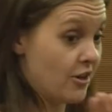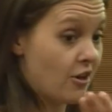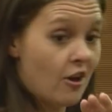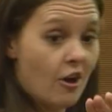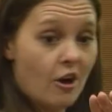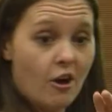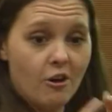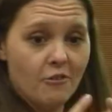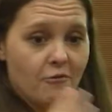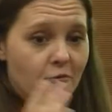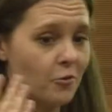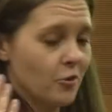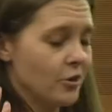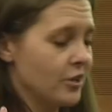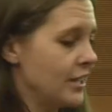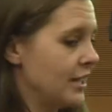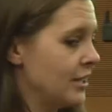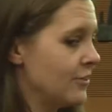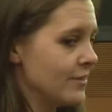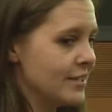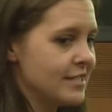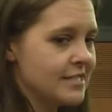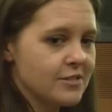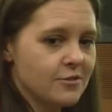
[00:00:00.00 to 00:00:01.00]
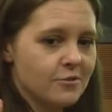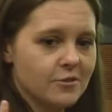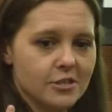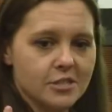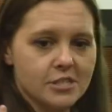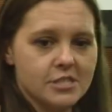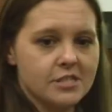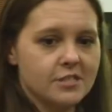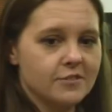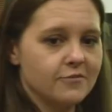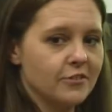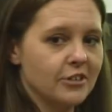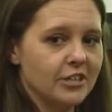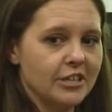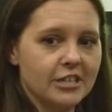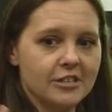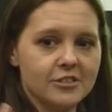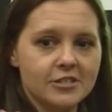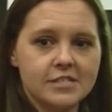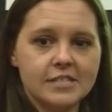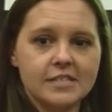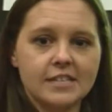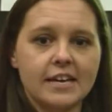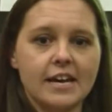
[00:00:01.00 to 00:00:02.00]
they'll all four need resource for
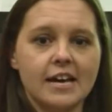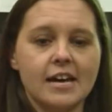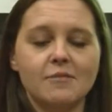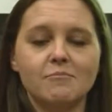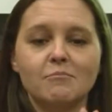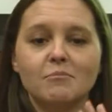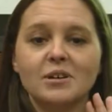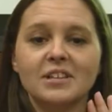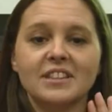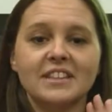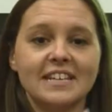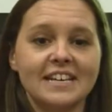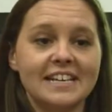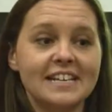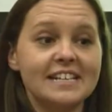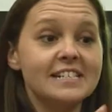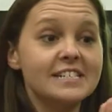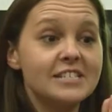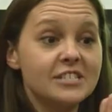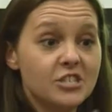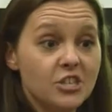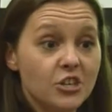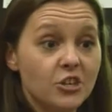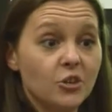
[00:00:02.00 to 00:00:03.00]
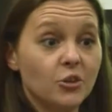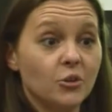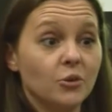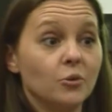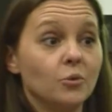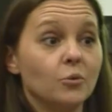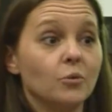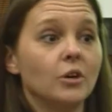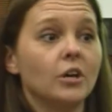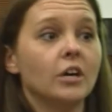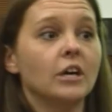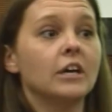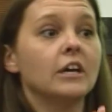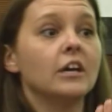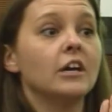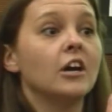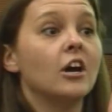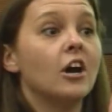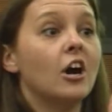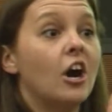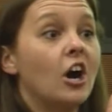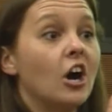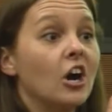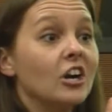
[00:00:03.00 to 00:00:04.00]
years to come. But these two
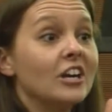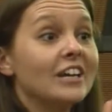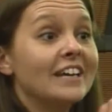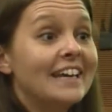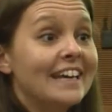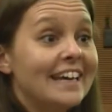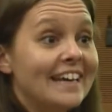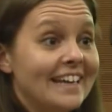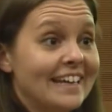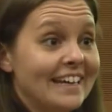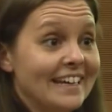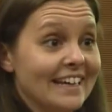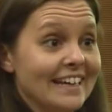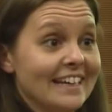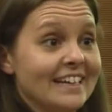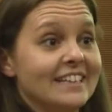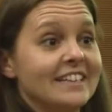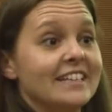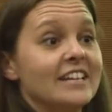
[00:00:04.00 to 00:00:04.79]
are getting it.